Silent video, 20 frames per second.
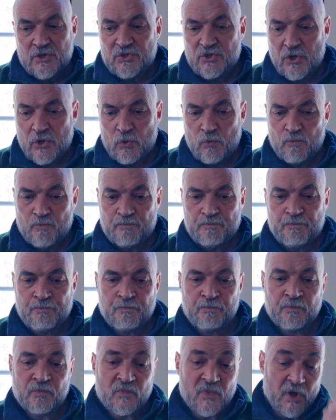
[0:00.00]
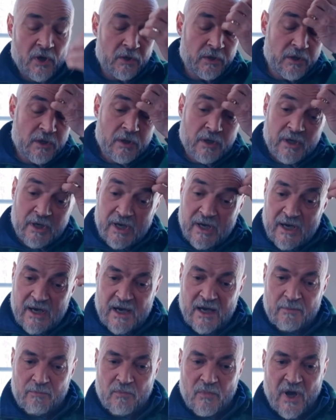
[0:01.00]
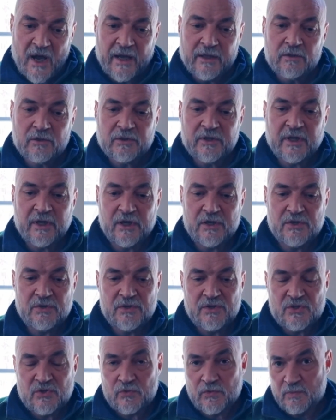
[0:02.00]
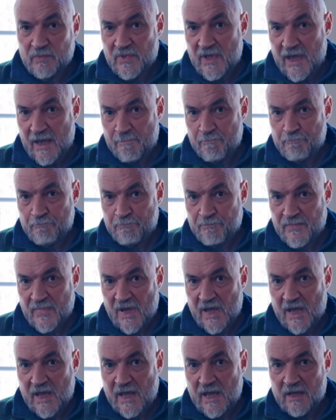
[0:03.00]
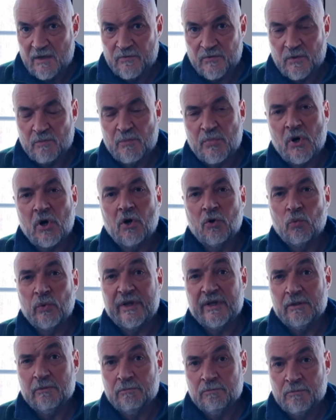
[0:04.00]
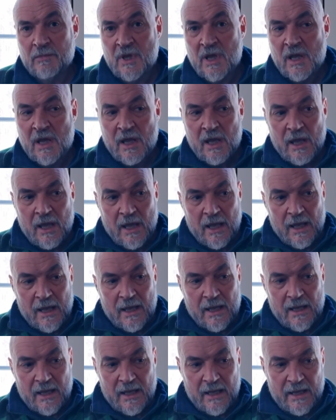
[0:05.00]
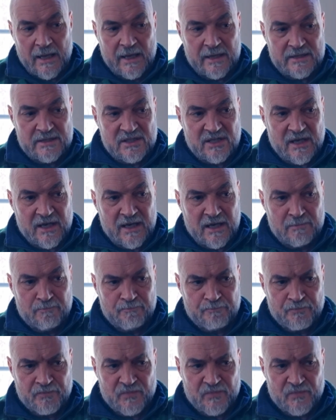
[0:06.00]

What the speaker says: So I learned how to do this from them and from Paul Wheaton. And